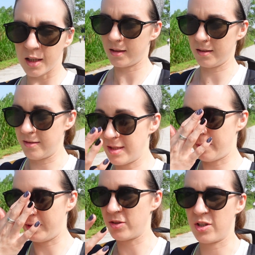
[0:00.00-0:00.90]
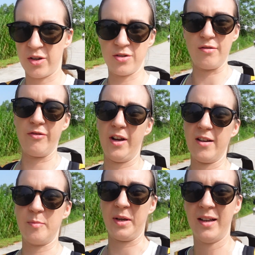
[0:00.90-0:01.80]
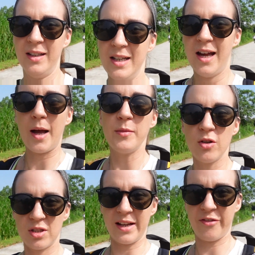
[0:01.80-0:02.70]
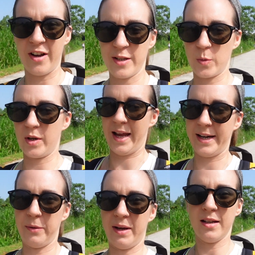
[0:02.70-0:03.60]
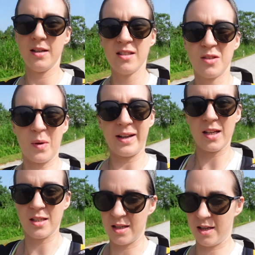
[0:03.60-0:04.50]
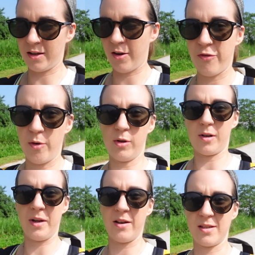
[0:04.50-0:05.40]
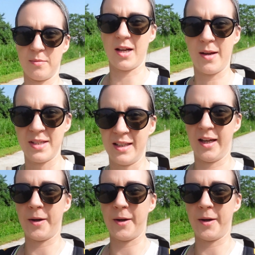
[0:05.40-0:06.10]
I think they're telling me not to go too fast, but I'm usually a fast walker anyway, so it's quite nice to go for a walk on my own sometimes and